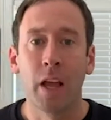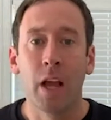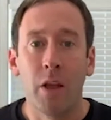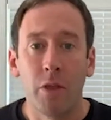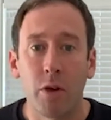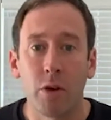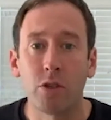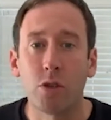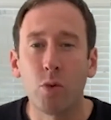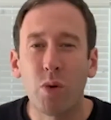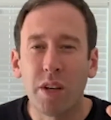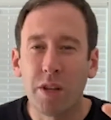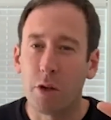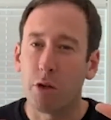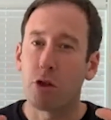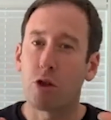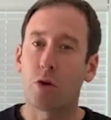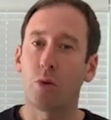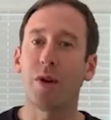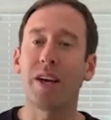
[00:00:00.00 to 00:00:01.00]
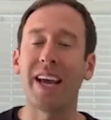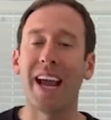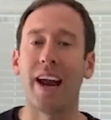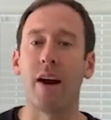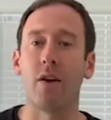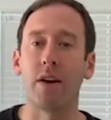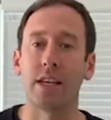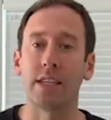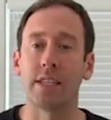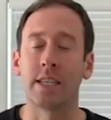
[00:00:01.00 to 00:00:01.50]
Those are really the 3
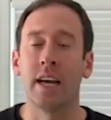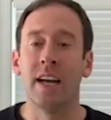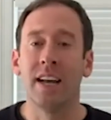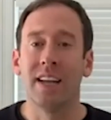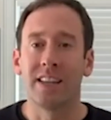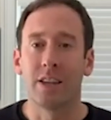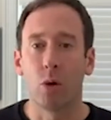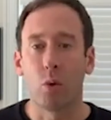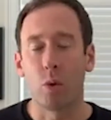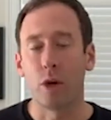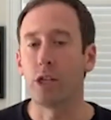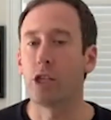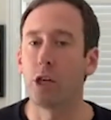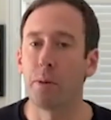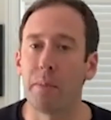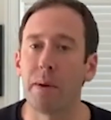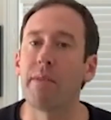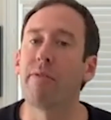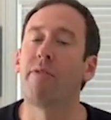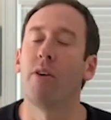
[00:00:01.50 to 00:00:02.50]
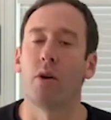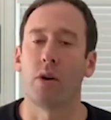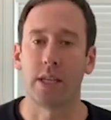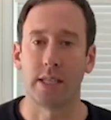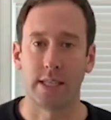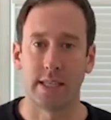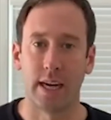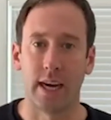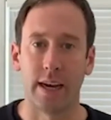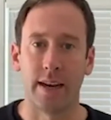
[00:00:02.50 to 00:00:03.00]
areas that we should be
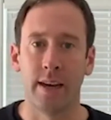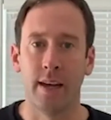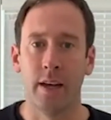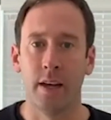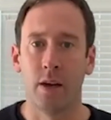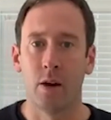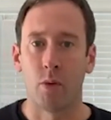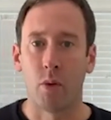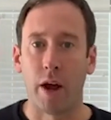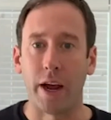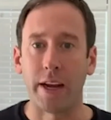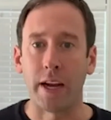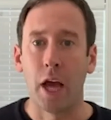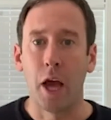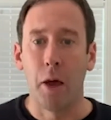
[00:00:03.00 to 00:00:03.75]
focused on, right?